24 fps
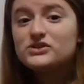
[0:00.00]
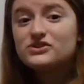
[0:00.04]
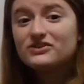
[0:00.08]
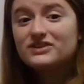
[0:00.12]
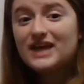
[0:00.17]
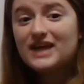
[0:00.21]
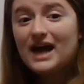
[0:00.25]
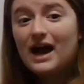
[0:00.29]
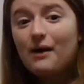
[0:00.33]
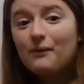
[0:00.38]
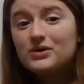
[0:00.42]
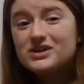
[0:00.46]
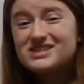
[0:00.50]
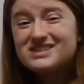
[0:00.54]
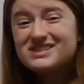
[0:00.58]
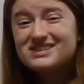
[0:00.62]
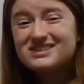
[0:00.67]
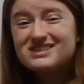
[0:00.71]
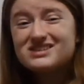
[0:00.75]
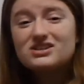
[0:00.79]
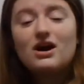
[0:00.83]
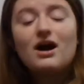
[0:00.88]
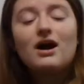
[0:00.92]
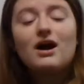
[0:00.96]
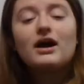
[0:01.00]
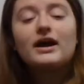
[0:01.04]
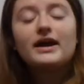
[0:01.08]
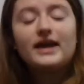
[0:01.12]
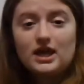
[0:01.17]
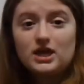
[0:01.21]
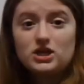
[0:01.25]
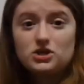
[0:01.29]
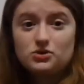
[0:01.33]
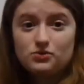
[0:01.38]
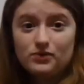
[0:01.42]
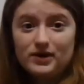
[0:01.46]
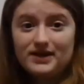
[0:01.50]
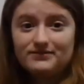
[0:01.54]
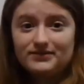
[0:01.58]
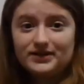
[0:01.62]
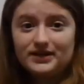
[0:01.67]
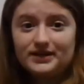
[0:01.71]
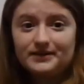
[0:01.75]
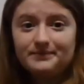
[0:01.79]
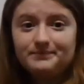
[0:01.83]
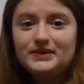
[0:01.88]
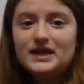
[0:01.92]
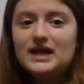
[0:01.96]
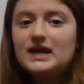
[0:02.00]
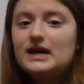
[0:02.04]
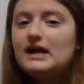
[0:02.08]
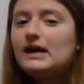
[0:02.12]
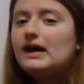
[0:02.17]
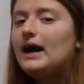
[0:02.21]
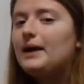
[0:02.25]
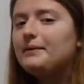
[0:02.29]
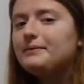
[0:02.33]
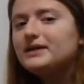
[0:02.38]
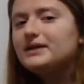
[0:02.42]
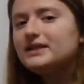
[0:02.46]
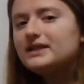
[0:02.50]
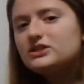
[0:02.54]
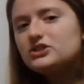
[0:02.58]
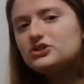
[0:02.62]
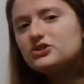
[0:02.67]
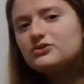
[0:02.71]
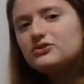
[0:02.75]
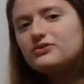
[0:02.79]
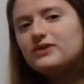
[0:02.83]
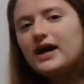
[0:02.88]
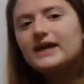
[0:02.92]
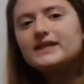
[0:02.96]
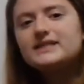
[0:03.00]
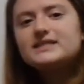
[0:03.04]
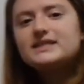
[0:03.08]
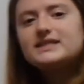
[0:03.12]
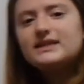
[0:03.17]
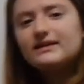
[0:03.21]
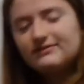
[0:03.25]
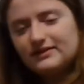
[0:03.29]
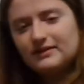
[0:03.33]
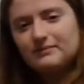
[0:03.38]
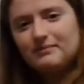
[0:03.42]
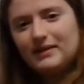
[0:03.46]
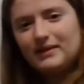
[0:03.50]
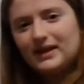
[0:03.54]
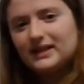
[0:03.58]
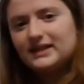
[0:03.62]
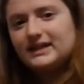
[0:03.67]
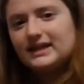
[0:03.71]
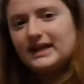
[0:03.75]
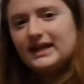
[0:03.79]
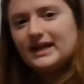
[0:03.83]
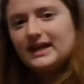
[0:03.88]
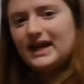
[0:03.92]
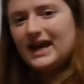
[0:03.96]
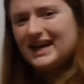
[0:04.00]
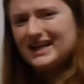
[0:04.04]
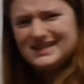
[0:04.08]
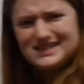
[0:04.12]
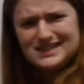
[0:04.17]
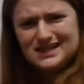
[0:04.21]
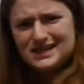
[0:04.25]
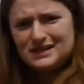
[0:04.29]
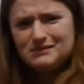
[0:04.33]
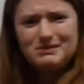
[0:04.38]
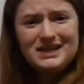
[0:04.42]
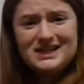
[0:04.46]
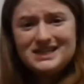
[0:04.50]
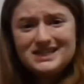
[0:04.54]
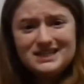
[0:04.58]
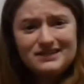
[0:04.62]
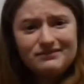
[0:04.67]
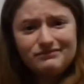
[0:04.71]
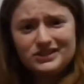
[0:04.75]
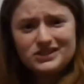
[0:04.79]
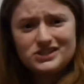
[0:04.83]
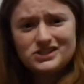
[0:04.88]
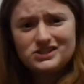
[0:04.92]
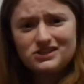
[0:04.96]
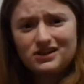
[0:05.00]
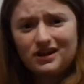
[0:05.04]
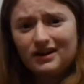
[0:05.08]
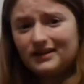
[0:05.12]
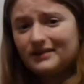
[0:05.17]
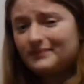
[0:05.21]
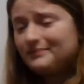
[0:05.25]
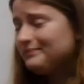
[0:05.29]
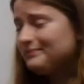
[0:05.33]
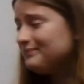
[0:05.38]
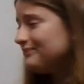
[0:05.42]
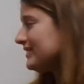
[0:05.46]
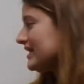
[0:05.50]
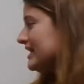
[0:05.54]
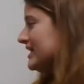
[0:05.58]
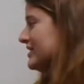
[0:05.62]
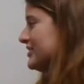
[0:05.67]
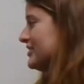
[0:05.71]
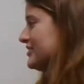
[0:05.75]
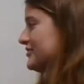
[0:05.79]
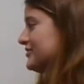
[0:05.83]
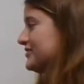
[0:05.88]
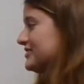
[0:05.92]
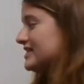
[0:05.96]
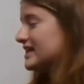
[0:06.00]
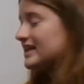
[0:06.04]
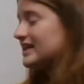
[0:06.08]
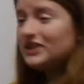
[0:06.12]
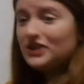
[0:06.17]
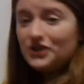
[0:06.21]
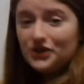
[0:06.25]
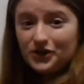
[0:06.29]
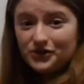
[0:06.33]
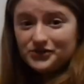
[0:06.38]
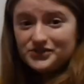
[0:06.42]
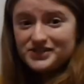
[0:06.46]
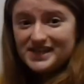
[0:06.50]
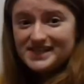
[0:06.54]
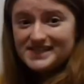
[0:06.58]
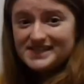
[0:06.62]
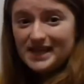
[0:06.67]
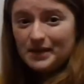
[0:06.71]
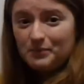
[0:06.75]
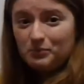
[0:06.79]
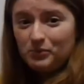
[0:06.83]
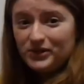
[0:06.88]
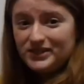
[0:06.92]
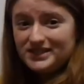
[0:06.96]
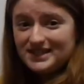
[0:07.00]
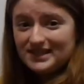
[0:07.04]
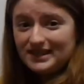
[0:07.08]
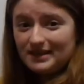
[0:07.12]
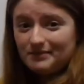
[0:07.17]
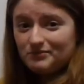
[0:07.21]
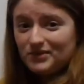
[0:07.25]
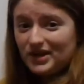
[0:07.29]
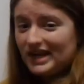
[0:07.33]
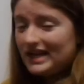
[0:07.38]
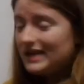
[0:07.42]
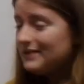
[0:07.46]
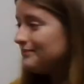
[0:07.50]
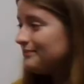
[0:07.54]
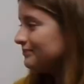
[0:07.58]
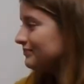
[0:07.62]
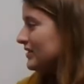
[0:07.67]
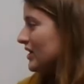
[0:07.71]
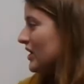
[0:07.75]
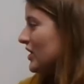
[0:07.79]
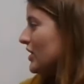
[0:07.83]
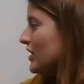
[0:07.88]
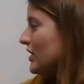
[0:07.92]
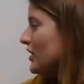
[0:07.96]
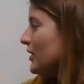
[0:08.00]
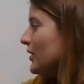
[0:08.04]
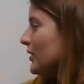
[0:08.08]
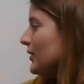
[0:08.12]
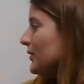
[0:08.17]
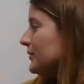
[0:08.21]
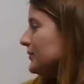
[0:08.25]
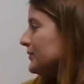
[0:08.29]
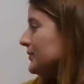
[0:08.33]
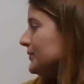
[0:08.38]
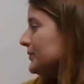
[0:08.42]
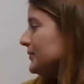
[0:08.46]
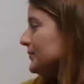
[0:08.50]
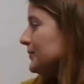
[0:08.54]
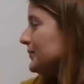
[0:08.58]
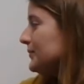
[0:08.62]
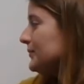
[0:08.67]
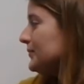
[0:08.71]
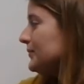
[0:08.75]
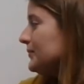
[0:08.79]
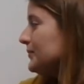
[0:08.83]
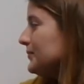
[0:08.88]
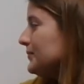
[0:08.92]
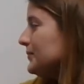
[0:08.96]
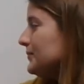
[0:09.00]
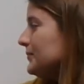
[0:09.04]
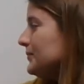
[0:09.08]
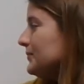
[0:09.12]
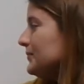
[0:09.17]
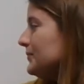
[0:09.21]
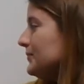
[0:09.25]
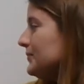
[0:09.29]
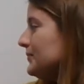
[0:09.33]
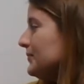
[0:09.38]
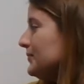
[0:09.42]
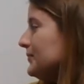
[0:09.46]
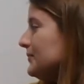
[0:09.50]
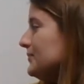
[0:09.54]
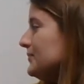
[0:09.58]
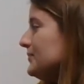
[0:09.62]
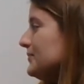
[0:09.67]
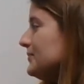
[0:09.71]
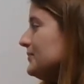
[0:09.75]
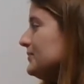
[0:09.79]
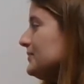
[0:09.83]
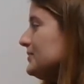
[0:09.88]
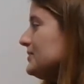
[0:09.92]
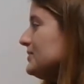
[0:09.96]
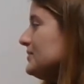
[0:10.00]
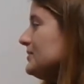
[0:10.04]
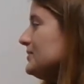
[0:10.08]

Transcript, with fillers: So that was the song Que Llueva. I'm going to do a different melody, and it's going to be a different song. So sing the notes as I point to them. Ready? Do,